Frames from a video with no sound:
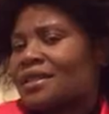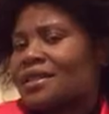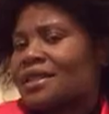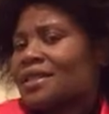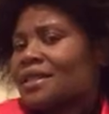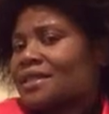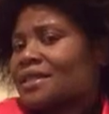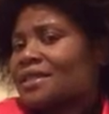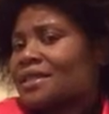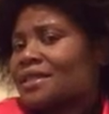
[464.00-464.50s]

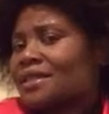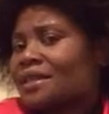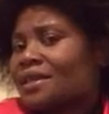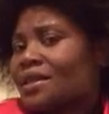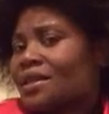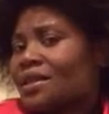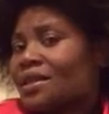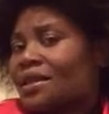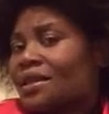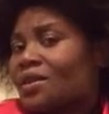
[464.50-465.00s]
This
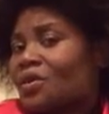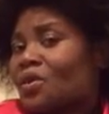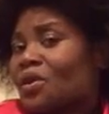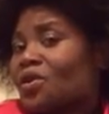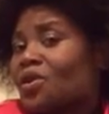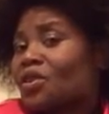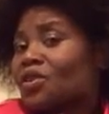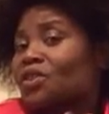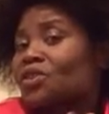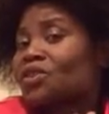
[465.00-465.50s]

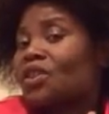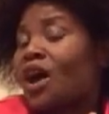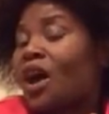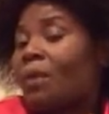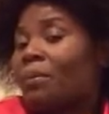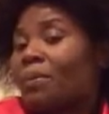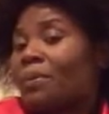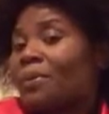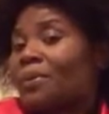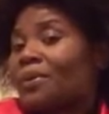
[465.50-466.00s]
will not
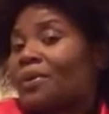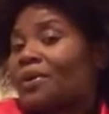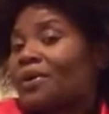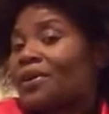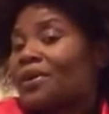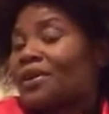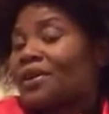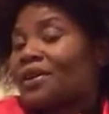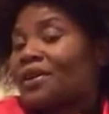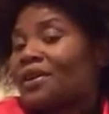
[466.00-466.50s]
stop
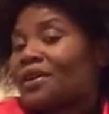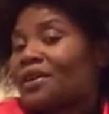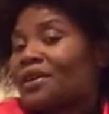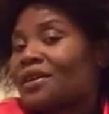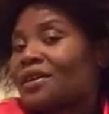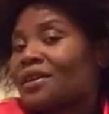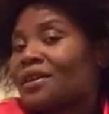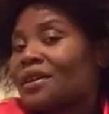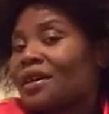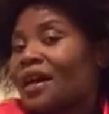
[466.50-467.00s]

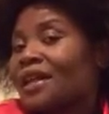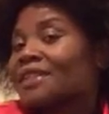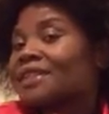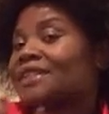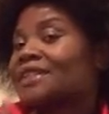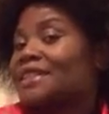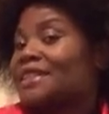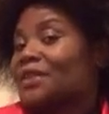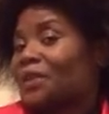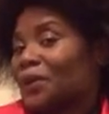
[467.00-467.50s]

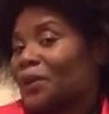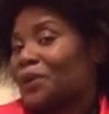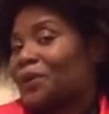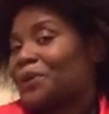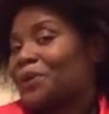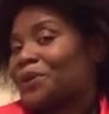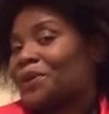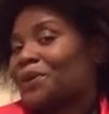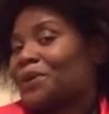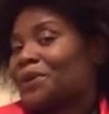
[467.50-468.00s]
until
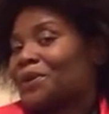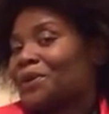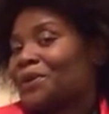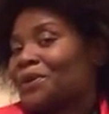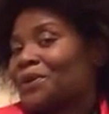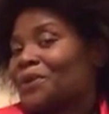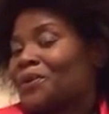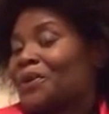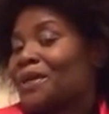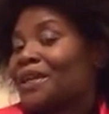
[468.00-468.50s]

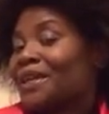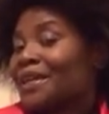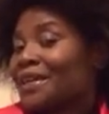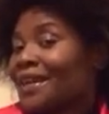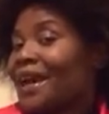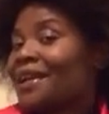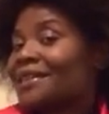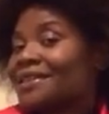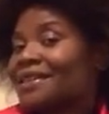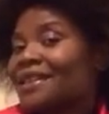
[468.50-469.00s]
we get
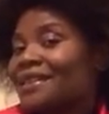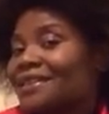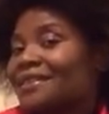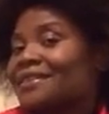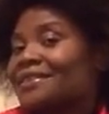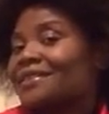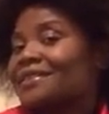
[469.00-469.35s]
an answer.